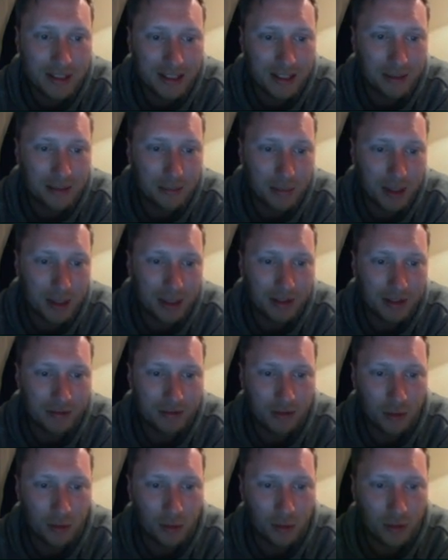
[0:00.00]
that back
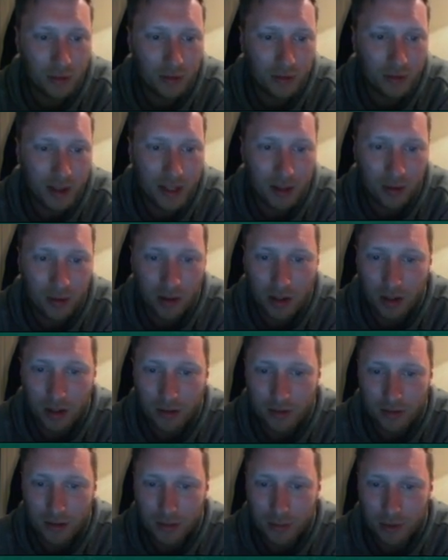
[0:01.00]
four there, or
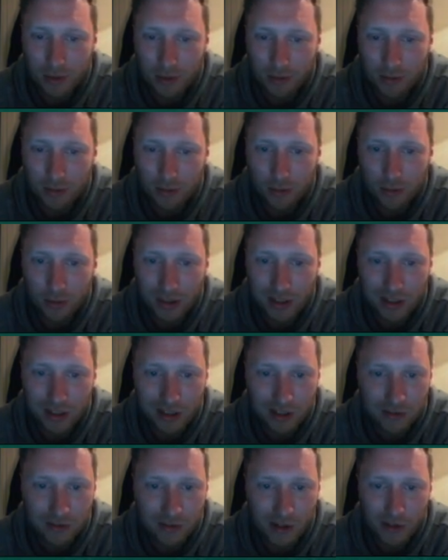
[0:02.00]
half of that back four
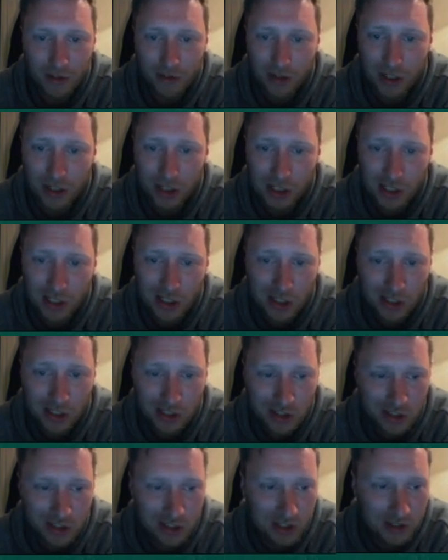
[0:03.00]
at the very
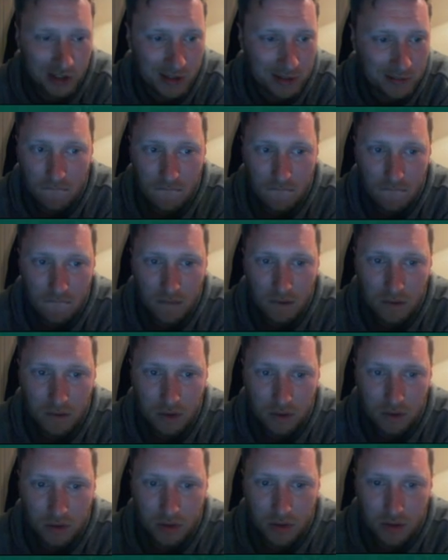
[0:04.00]
least.
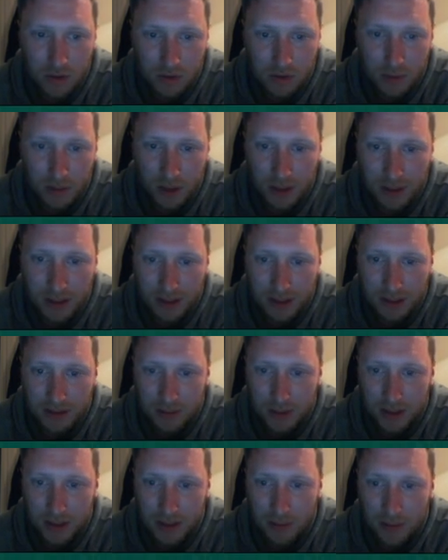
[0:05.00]
So Just Mike has
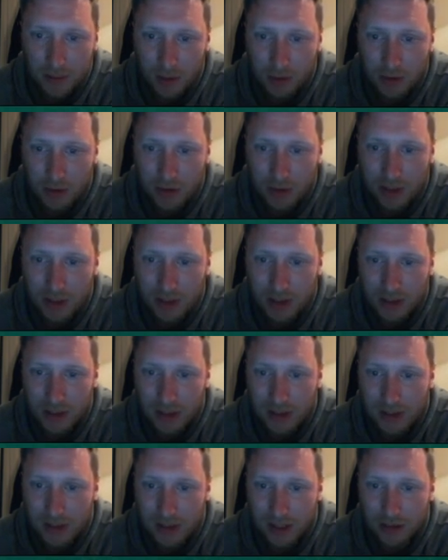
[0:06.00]
made the most
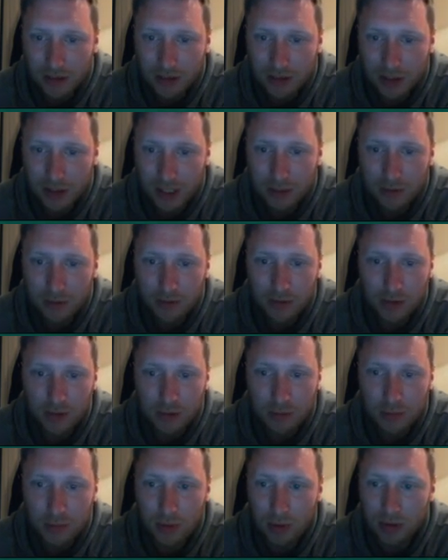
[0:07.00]
international caps for
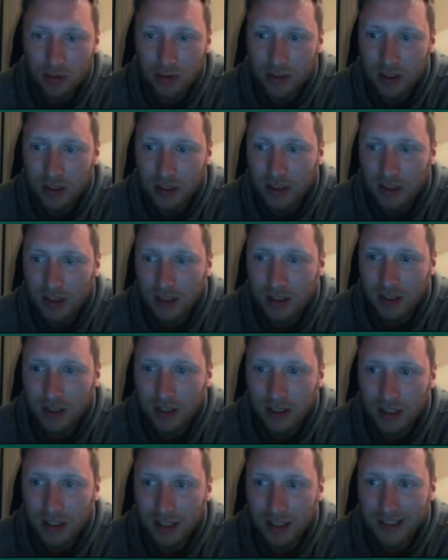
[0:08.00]
Gibraltar.
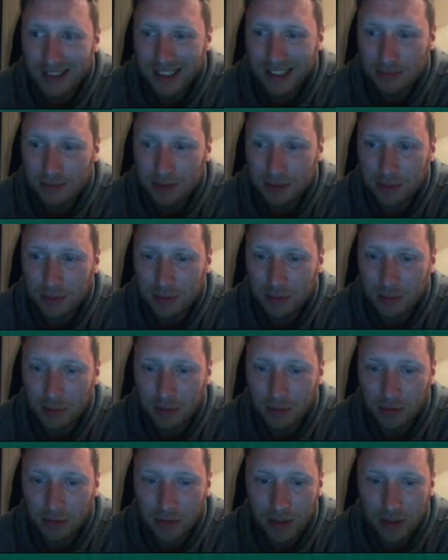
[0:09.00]
He hasn't helped them
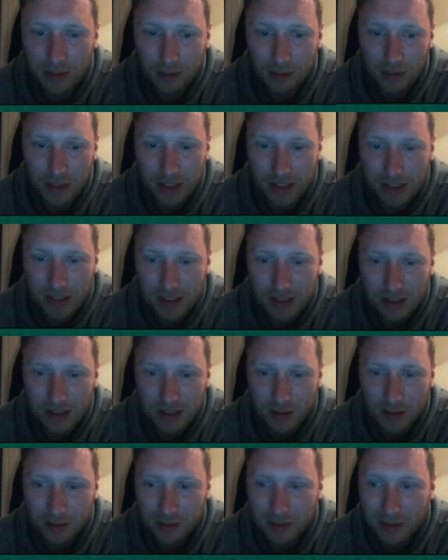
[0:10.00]
improve their rating
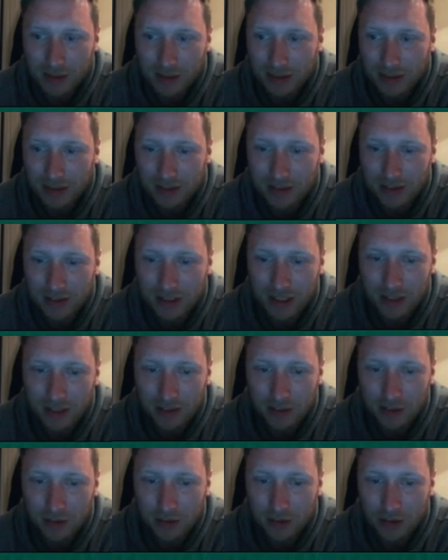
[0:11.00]
though. He's still
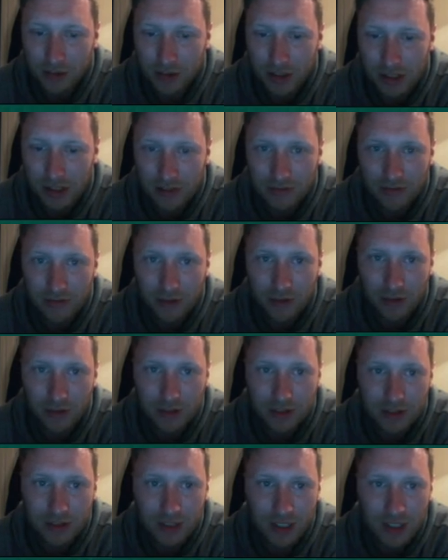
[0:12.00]

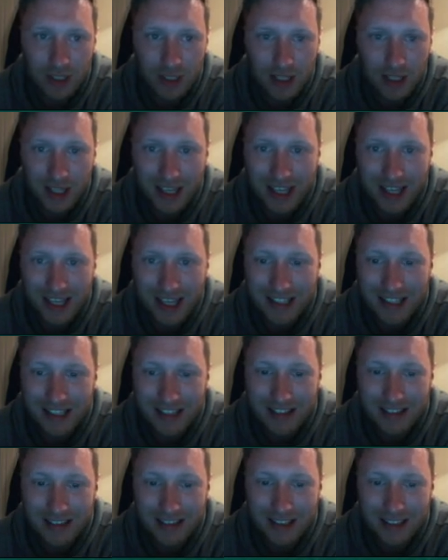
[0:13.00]
191st
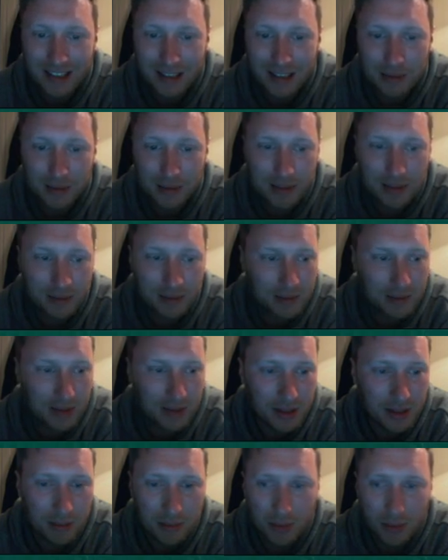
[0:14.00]
in the league, but he's
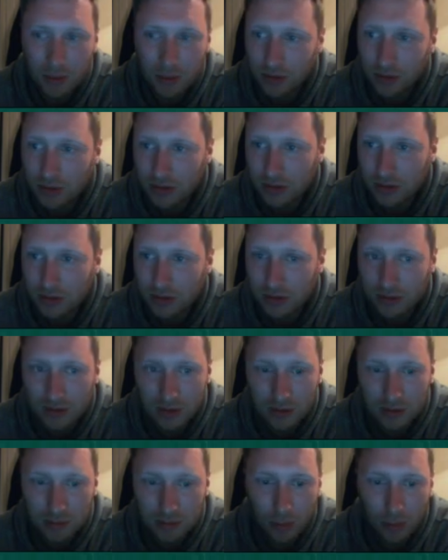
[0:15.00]
their most
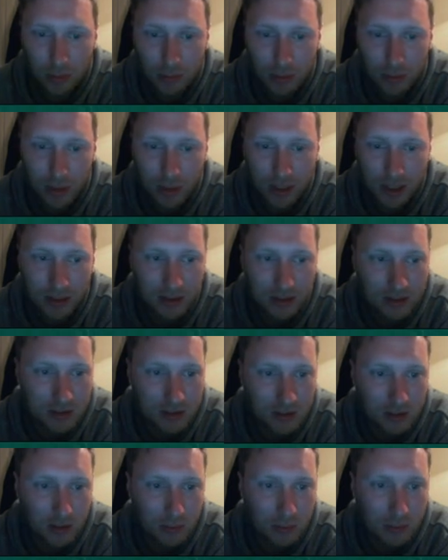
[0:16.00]
important player. He's the
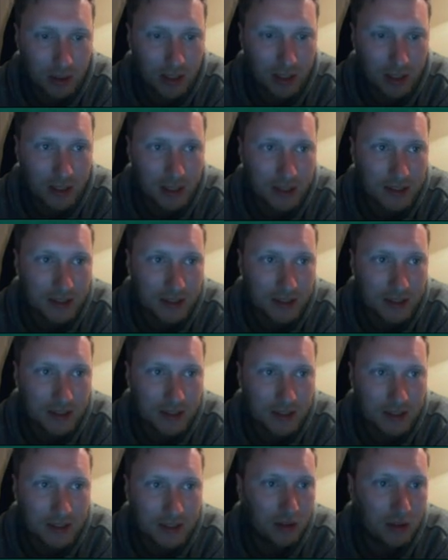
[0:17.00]
top player.
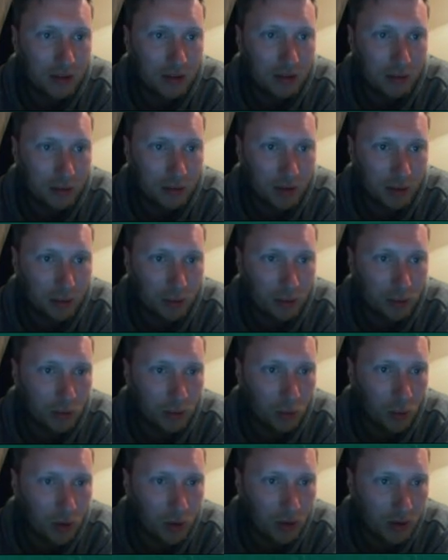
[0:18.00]
Ooh, they
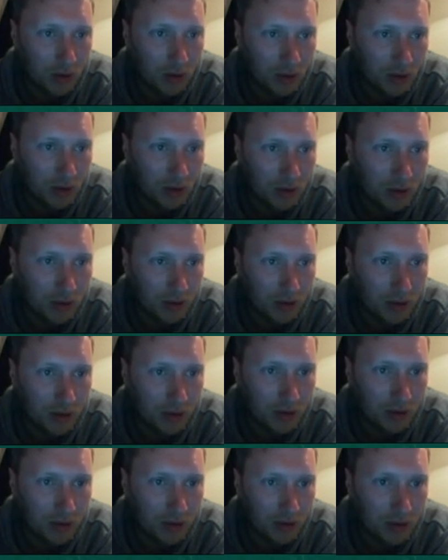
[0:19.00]
won
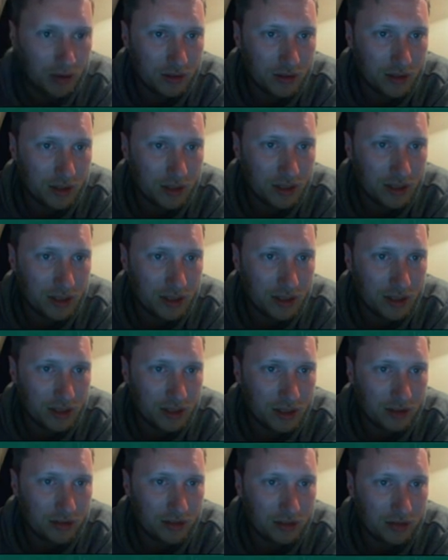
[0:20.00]
the
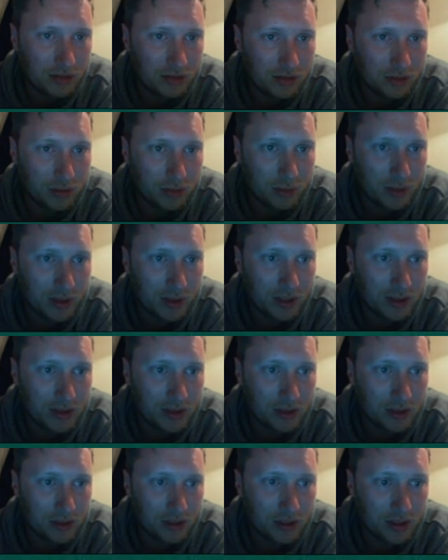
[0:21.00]
European
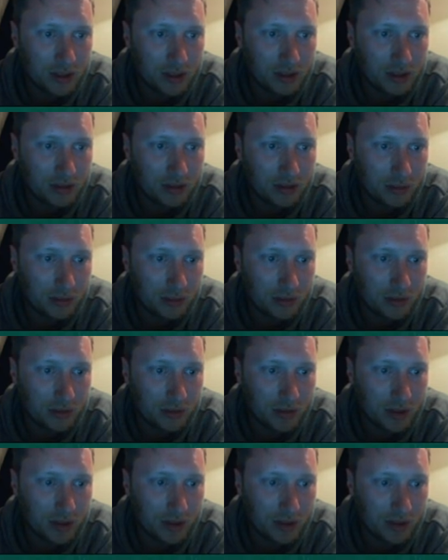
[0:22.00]
International League Group
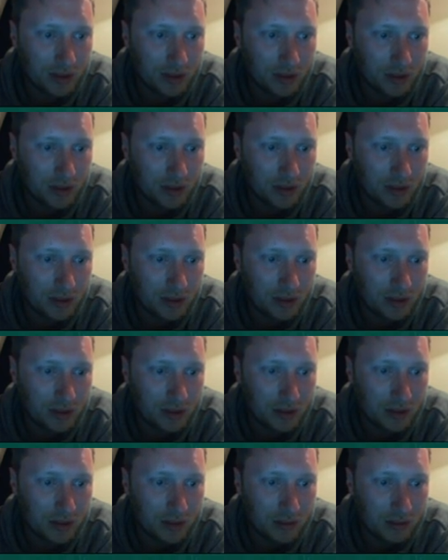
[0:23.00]
3.
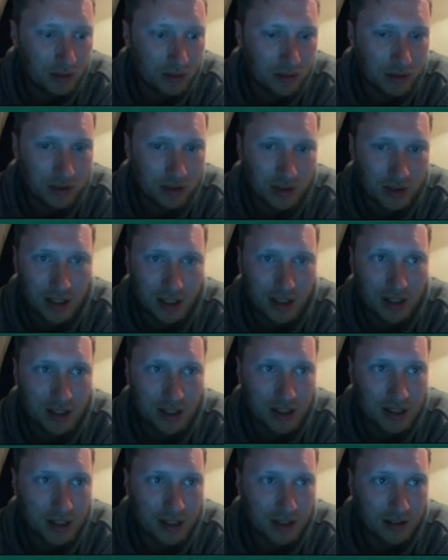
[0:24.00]
What does that
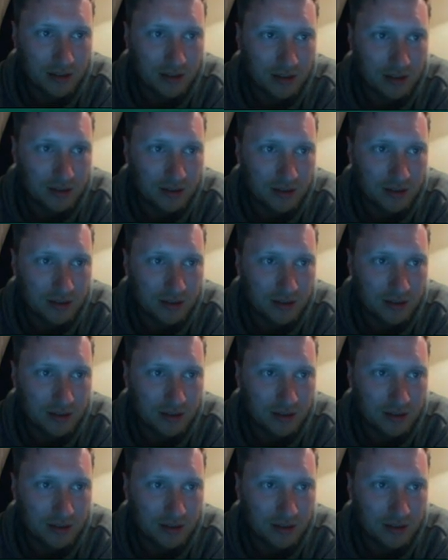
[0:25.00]
entail?